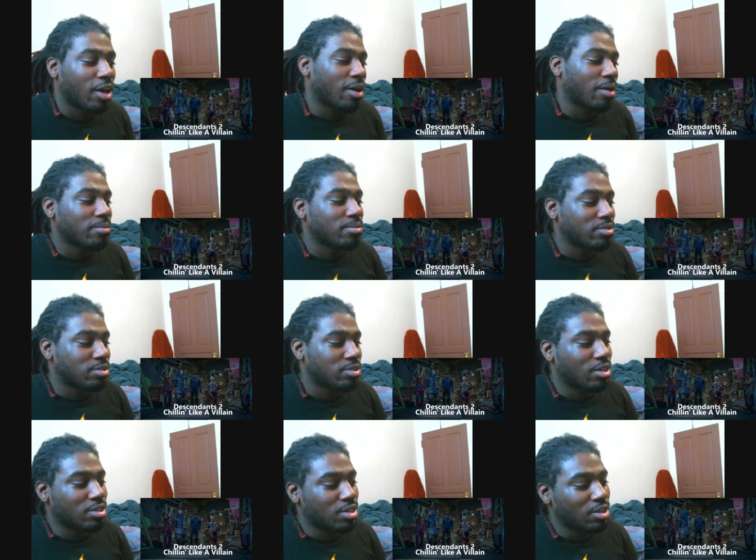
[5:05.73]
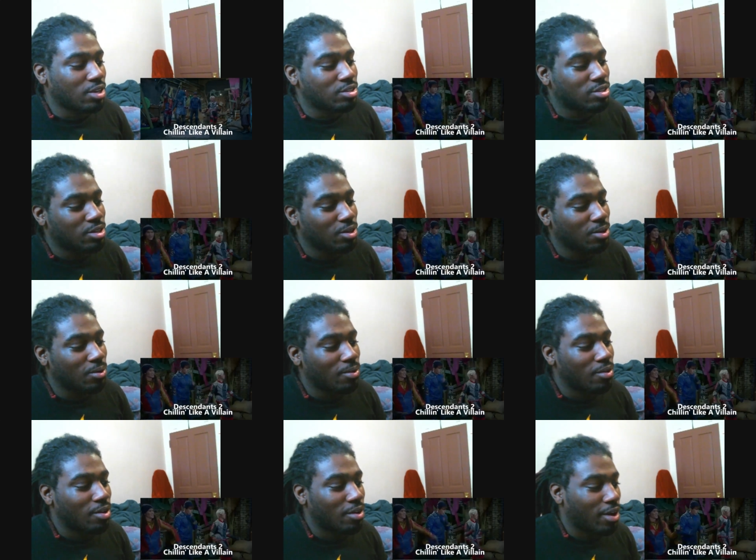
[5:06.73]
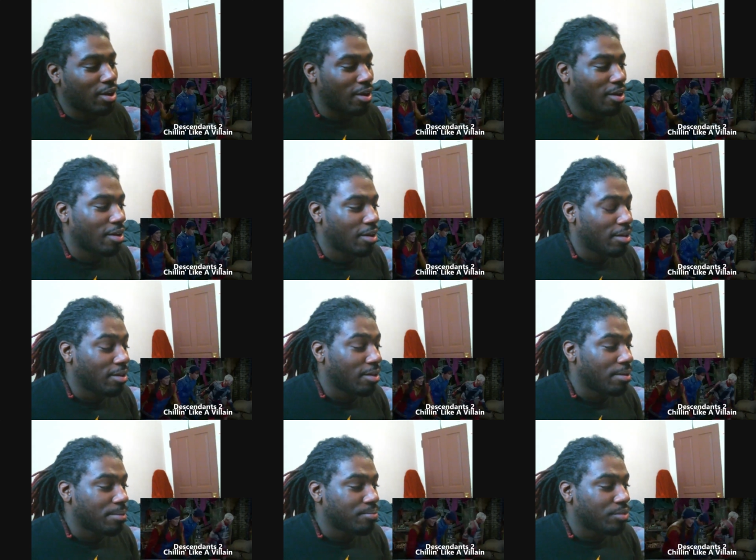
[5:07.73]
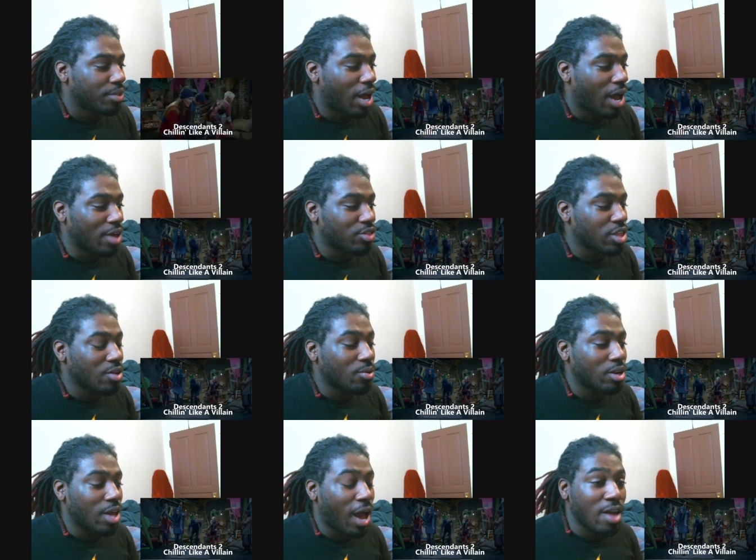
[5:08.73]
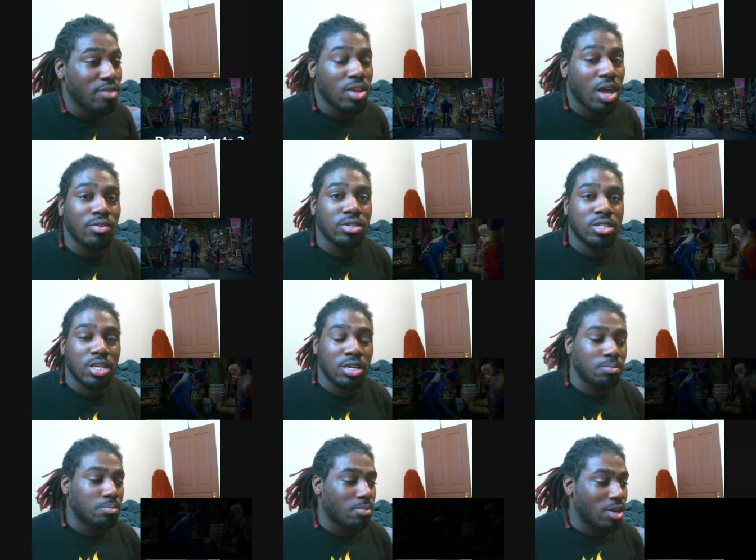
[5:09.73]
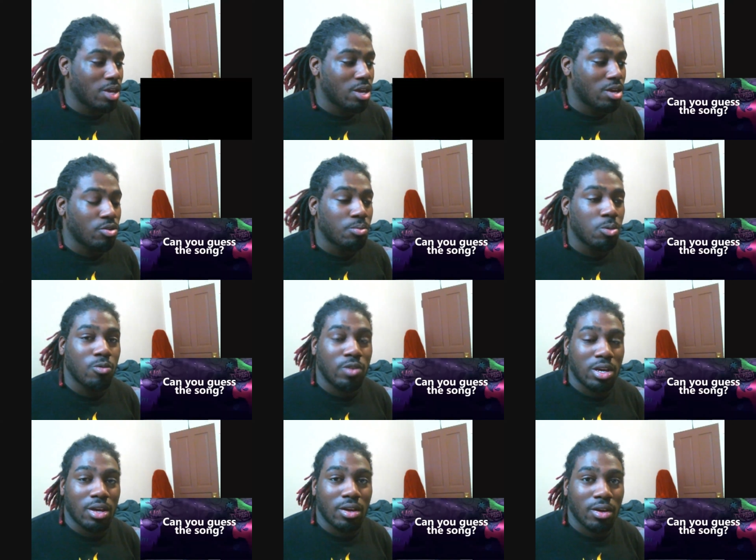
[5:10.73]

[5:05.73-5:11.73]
Okay the Ascendants 2. Okay. I think what I have never seen either movie.